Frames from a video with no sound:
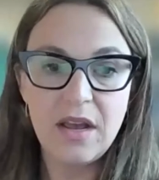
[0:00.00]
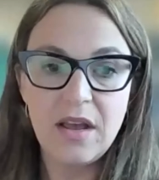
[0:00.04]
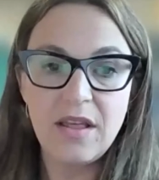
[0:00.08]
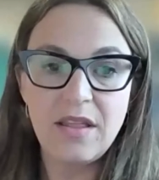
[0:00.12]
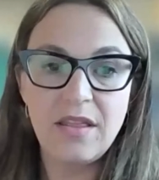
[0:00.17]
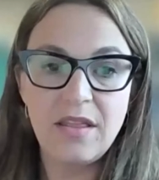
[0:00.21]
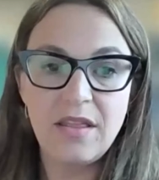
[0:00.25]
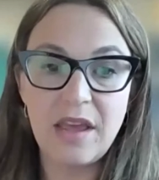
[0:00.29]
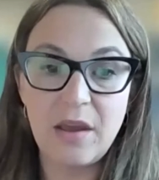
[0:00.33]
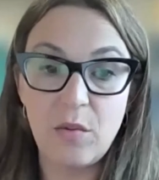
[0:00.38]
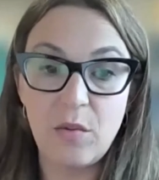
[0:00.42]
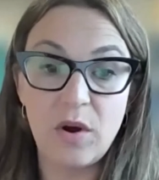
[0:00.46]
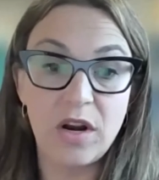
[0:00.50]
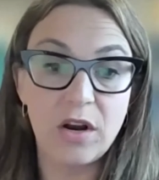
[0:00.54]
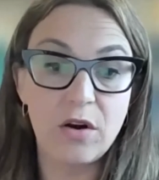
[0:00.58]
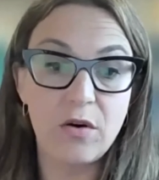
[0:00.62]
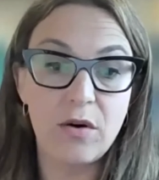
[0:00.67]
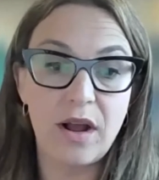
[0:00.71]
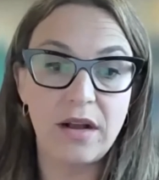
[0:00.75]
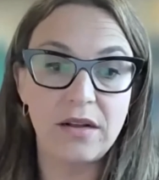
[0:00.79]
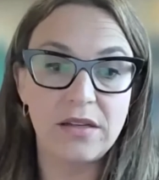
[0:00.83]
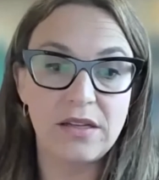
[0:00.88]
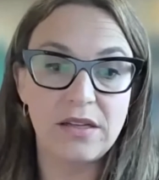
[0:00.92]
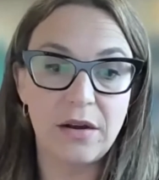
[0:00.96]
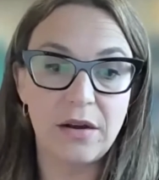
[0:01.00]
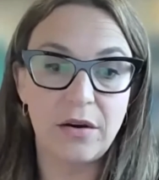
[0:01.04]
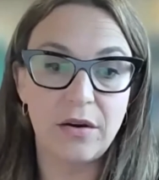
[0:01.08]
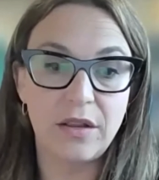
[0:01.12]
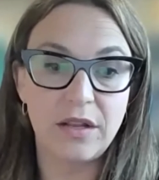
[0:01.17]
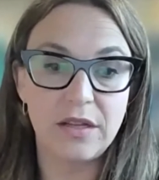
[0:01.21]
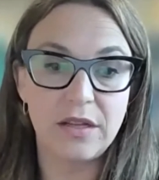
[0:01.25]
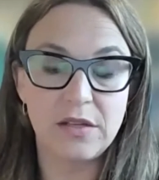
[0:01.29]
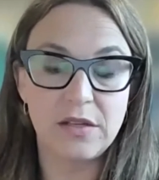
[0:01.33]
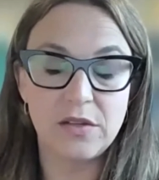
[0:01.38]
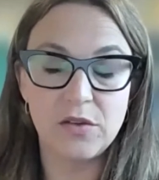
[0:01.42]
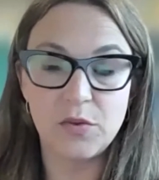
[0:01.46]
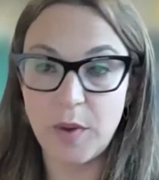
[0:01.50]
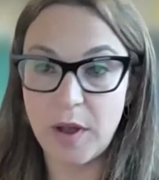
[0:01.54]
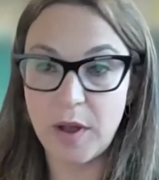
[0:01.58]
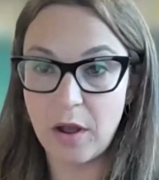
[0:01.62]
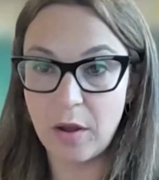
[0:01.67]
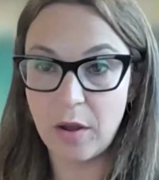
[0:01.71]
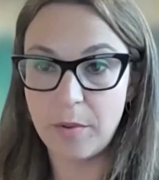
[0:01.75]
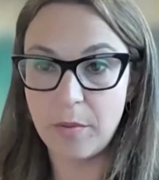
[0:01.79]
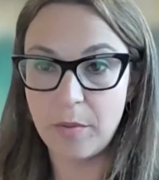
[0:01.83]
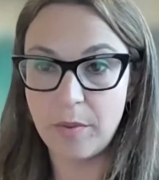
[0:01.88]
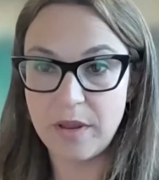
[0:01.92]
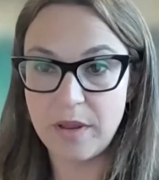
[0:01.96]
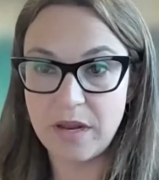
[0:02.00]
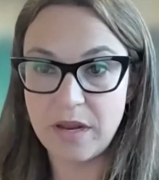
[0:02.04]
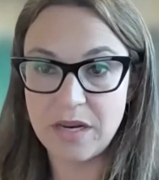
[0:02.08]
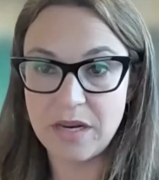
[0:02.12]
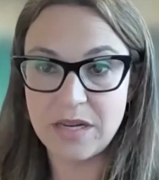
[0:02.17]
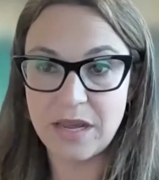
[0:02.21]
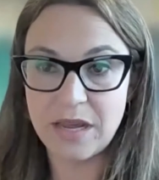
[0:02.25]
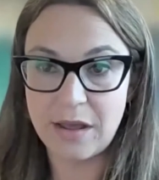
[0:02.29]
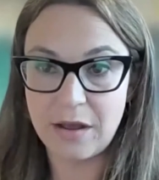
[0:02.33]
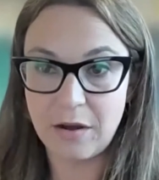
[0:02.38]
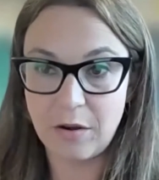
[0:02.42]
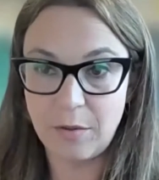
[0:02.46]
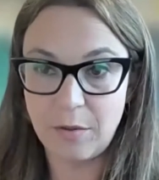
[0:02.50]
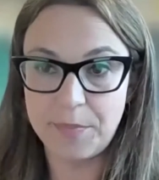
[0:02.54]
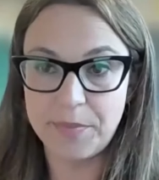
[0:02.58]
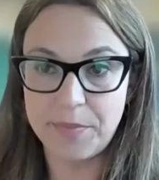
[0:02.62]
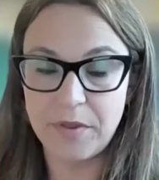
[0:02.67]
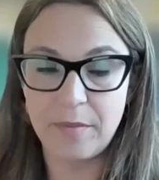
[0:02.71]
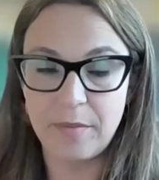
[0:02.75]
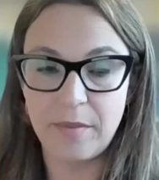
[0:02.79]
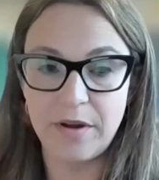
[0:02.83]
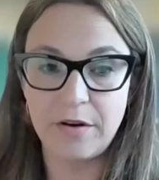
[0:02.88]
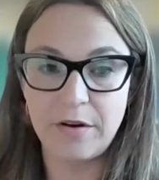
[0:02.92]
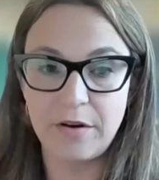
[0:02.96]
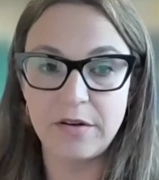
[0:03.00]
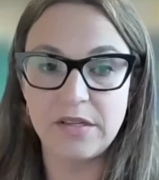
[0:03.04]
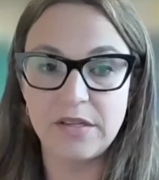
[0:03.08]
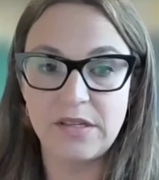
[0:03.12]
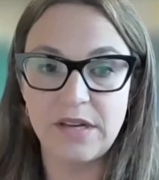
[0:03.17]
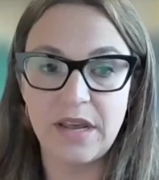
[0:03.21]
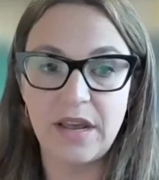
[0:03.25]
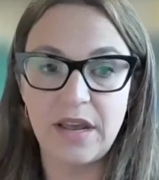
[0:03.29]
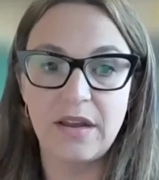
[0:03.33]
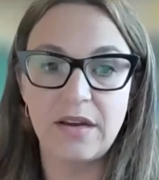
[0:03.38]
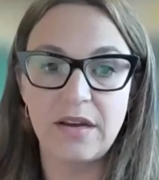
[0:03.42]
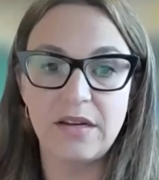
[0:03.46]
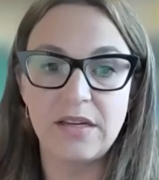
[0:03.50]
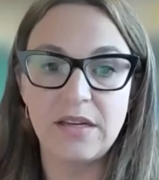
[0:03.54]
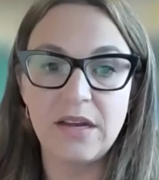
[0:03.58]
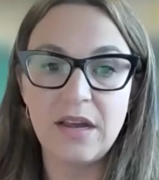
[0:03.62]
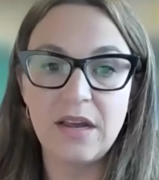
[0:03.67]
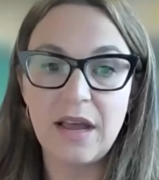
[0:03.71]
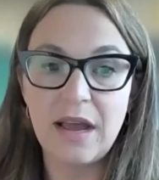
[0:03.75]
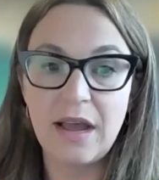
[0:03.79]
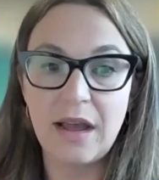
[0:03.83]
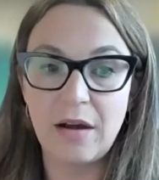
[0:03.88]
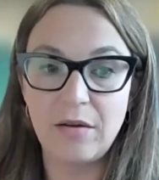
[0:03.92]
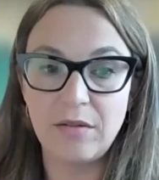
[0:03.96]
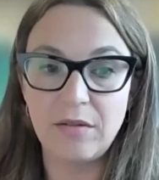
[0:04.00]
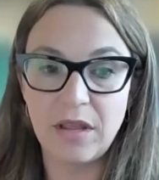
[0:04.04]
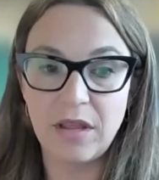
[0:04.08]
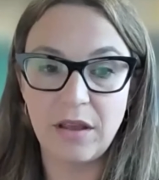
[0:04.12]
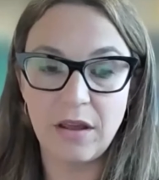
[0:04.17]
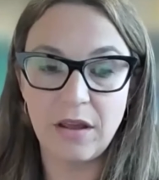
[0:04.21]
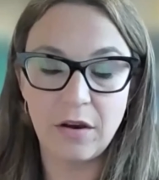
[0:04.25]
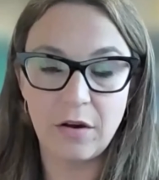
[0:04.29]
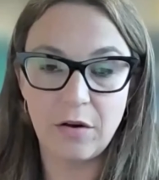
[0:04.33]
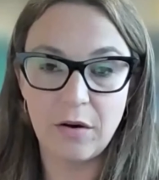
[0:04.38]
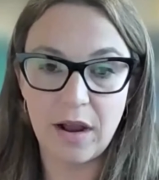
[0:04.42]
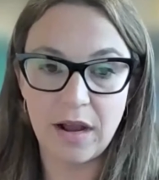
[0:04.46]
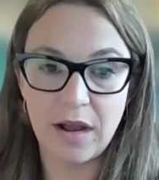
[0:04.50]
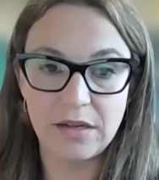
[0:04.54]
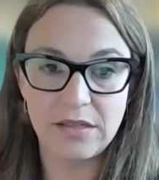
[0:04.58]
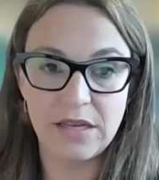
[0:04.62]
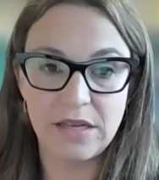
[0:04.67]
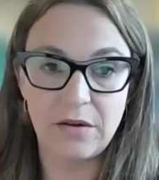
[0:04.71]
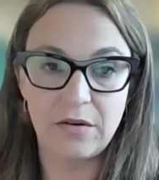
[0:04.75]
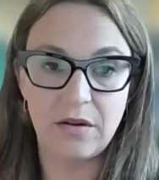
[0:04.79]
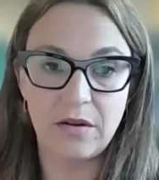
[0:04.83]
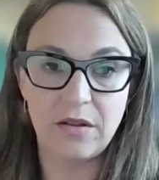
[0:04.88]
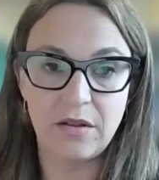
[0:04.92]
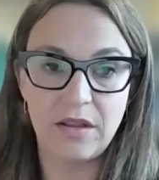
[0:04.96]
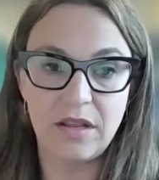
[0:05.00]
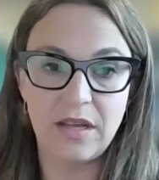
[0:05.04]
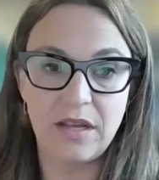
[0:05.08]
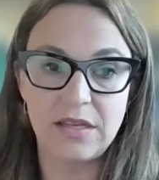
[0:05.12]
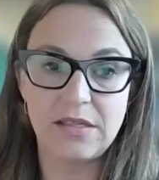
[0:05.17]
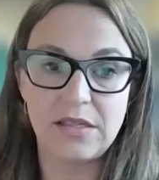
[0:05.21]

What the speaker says: They want to crack down on this as well, but we need to help them understand how they can crack down on this.